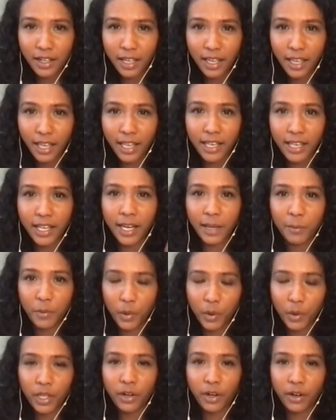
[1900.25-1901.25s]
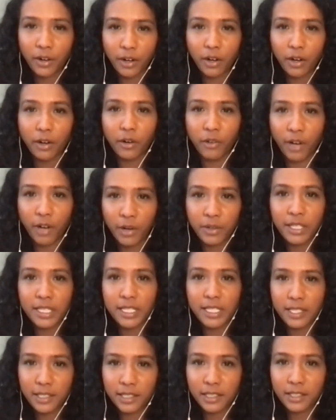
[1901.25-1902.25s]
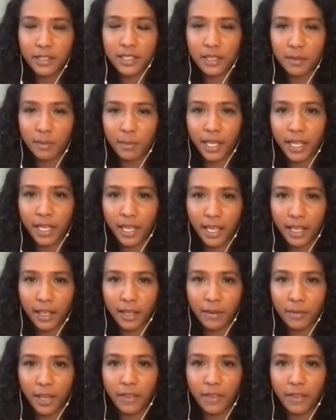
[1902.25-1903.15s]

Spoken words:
And then I'm going around in circles in my head,